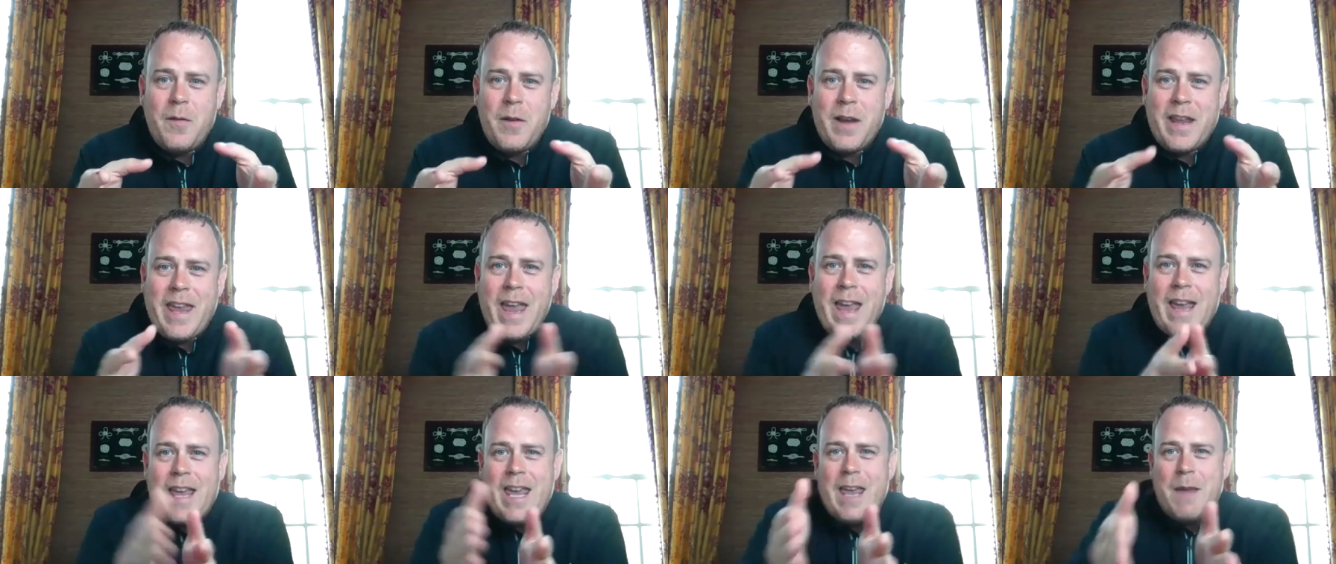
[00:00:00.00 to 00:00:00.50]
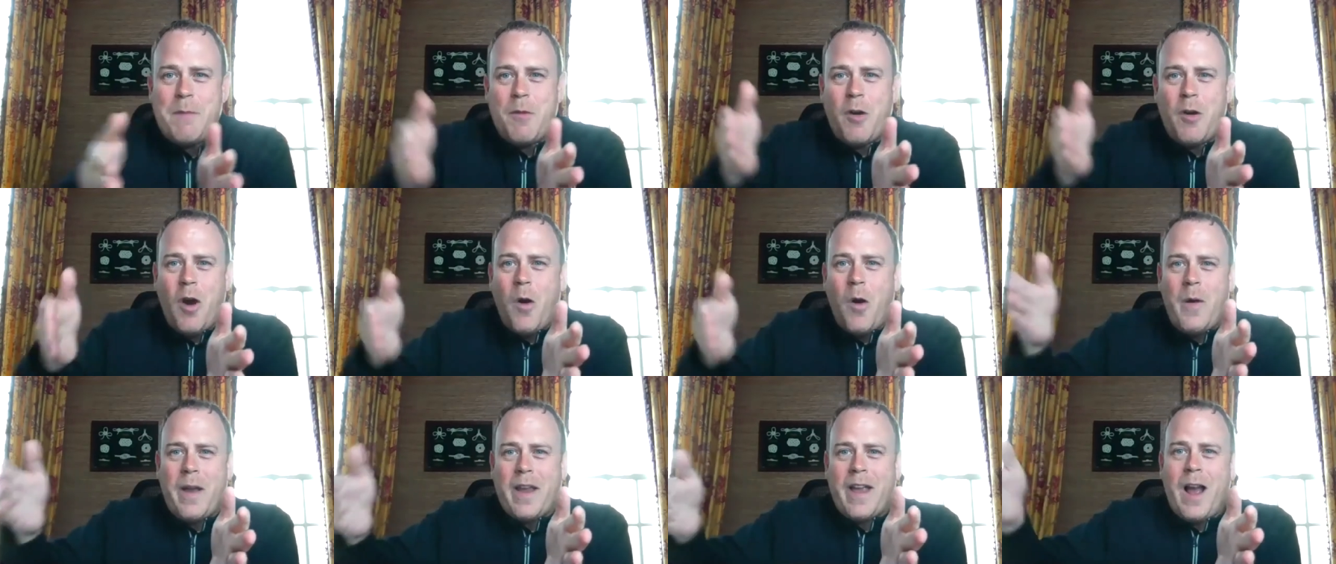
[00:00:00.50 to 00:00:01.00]
We can't keep
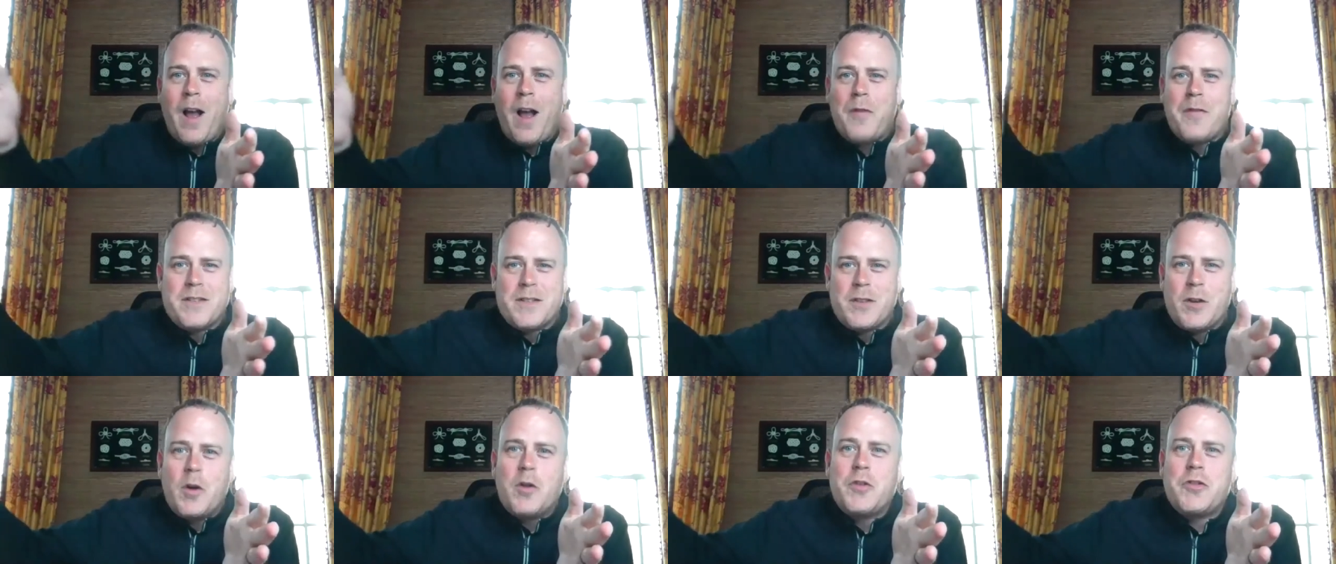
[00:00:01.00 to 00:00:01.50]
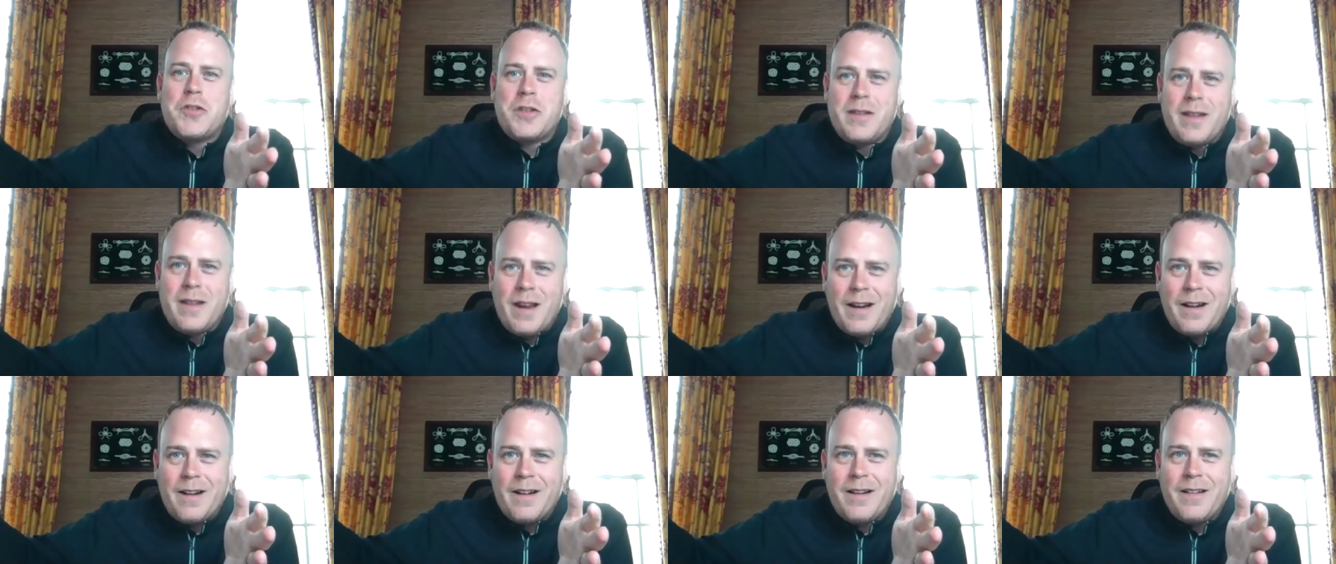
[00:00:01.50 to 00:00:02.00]
going up. There's an ocean
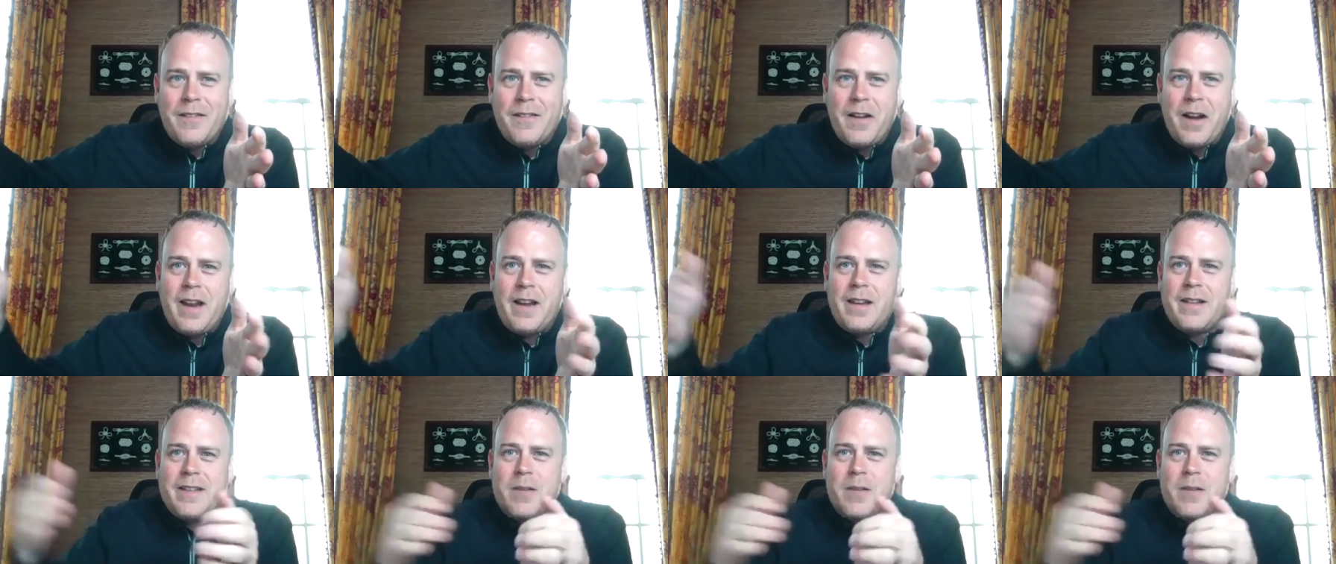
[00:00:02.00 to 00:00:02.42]
there right?